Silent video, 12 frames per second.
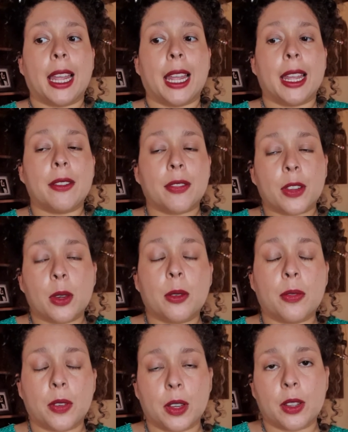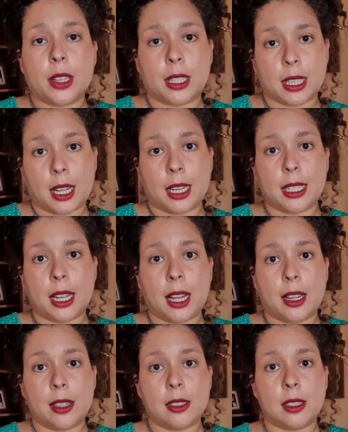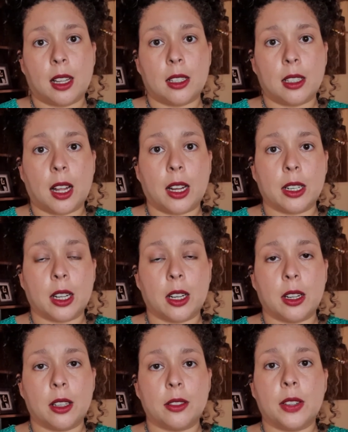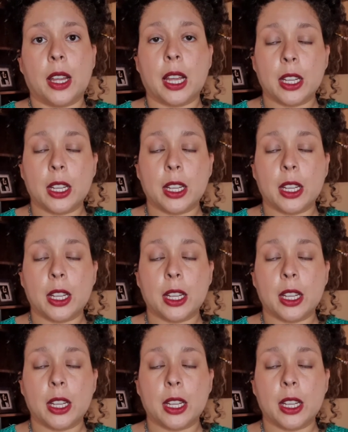If you feel that the client has a lot of